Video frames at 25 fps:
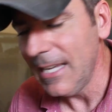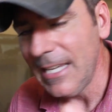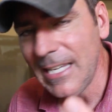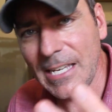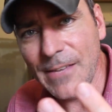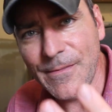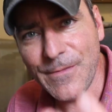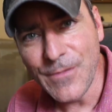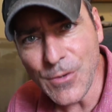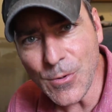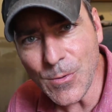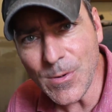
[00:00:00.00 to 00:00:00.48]

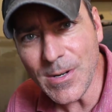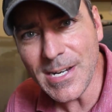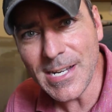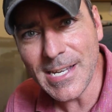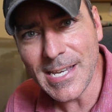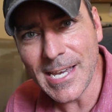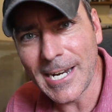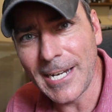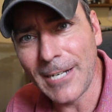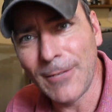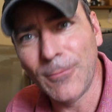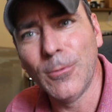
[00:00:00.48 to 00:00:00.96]
If you can
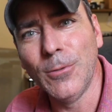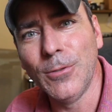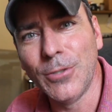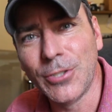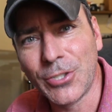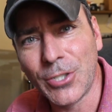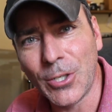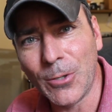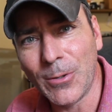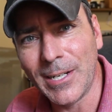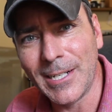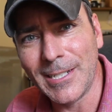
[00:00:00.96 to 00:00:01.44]
get a root
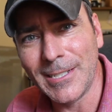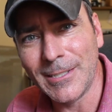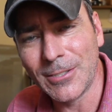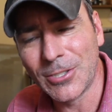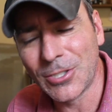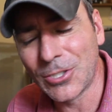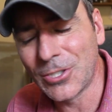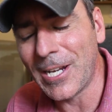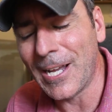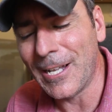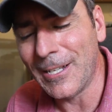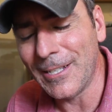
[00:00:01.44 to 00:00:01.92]
shell on
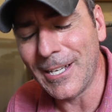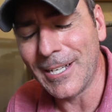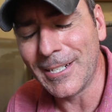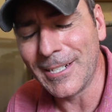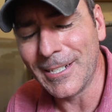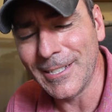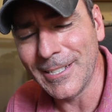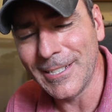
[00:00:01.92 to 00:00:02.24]
a